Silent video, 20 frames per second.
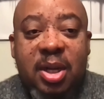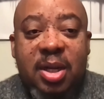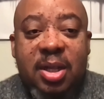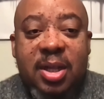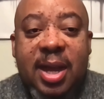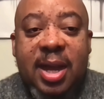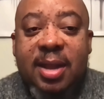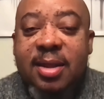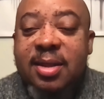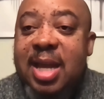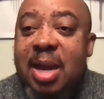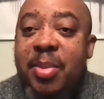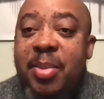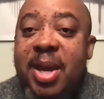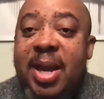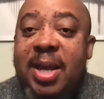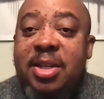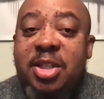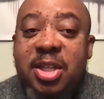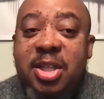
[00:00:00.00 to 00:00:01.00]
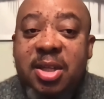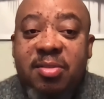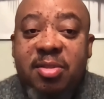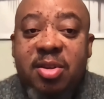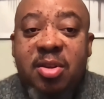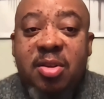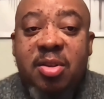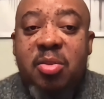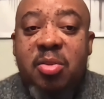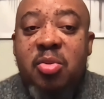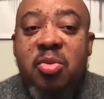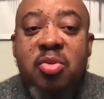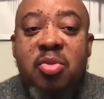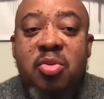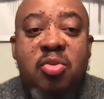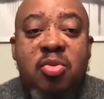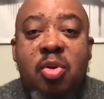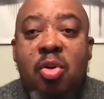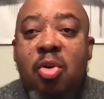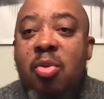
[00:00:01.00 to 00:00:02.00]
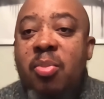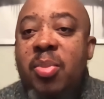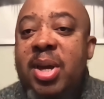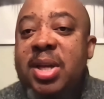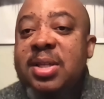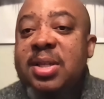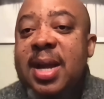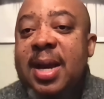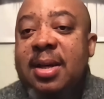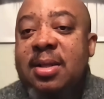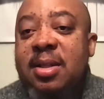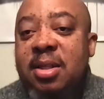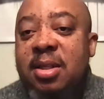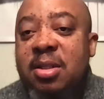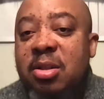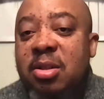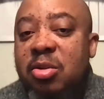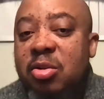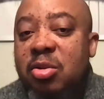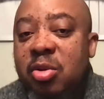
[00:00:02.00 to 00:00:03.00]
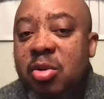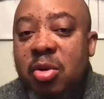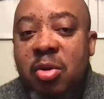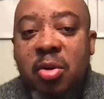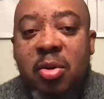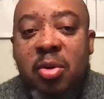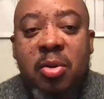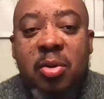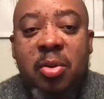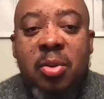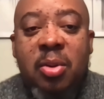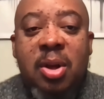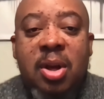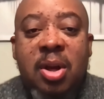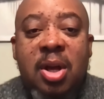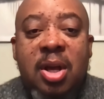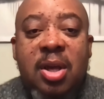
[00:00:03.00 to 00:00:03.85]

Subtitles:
Now, this can be achieved through role-based access control.